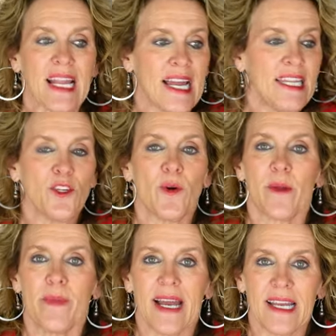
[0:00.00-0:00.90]
Like, I didn't know how
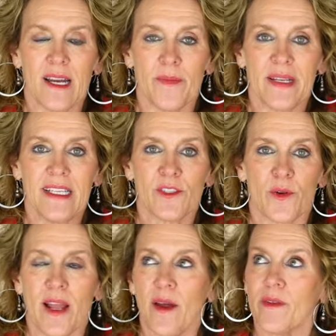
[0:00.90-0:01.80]
to buy companies. And
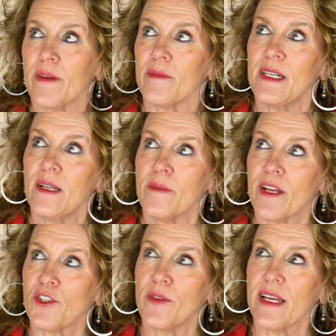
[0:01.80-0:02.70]
around
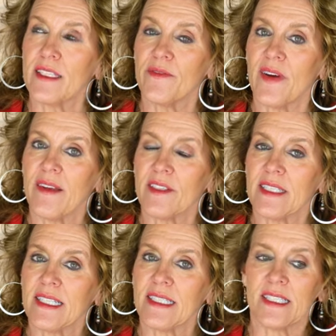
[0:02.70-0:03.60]
about 2005,
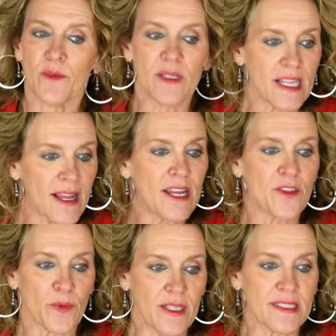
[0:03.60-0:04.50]
2006, I said, well, then I got
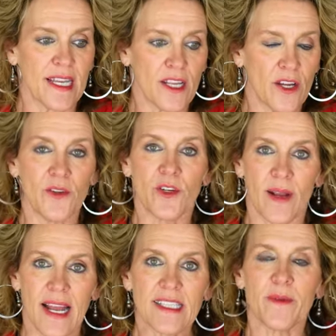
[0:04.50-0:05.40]
the real estate code
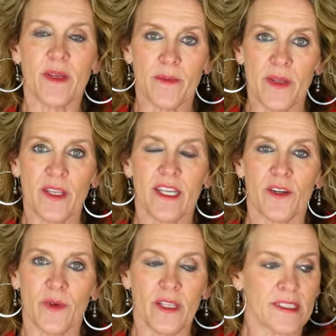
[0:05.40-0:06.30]
cracked. I've been a
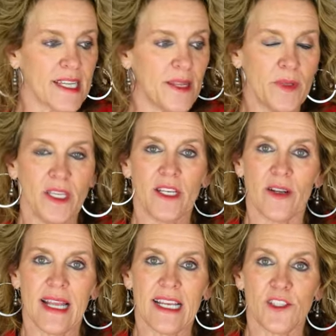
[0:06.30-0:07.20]
millionaire in real estate,
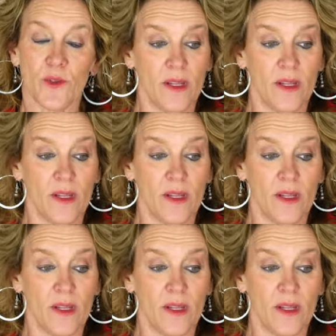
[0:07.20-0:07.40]
millionaire in gas and